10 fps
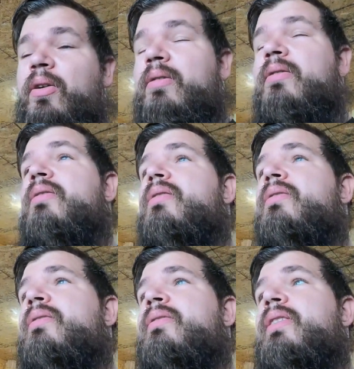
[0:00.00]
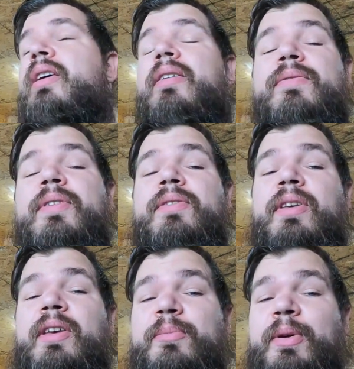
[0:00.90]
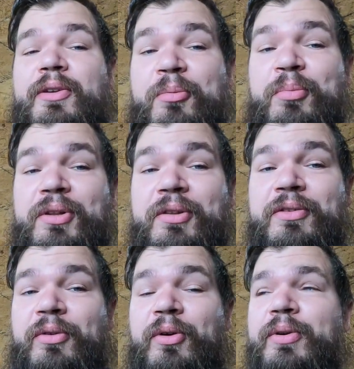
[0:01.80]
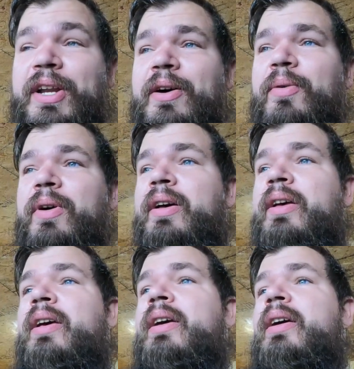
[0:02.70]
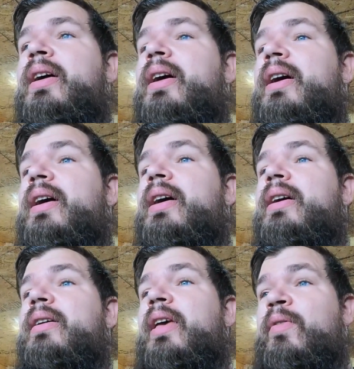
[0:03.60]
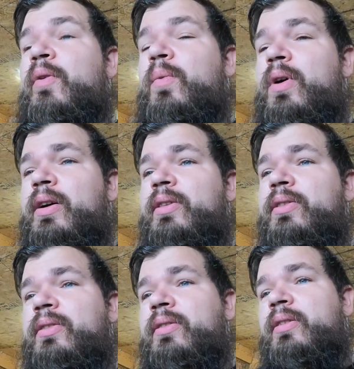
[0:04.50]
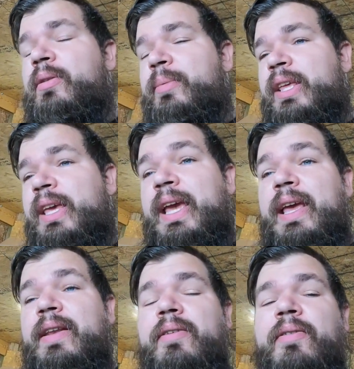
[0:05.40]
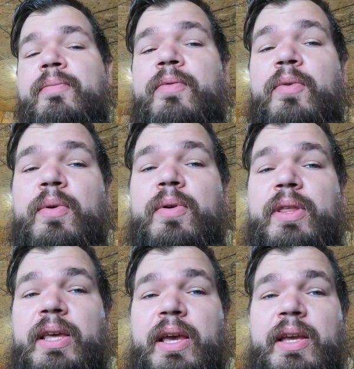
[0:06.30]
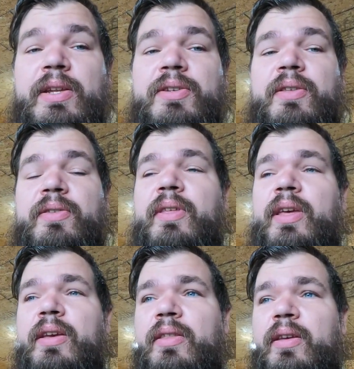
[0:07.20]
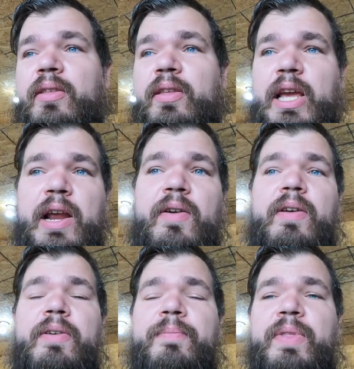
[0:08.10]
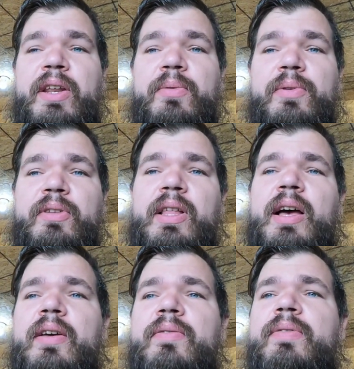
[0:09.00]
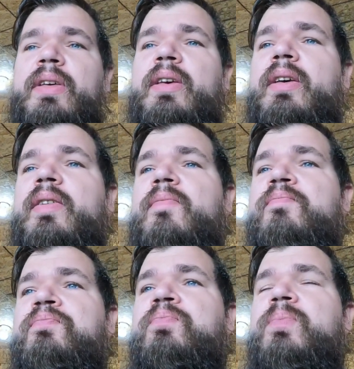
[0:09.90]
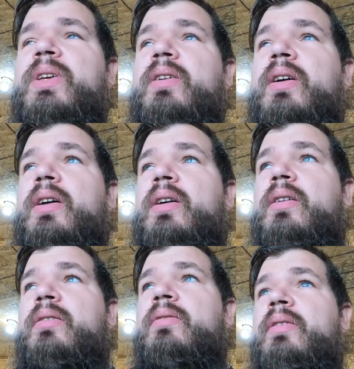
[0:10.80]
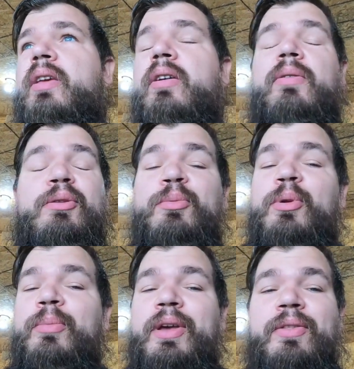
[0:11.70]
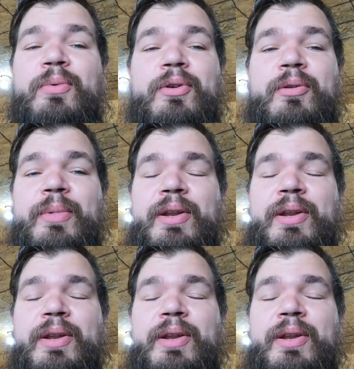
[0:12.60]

or if this thing has been completely stroked out. If it was, again, for the age of this thing, the era that it was alive, you know, aluminum heads wouldn't have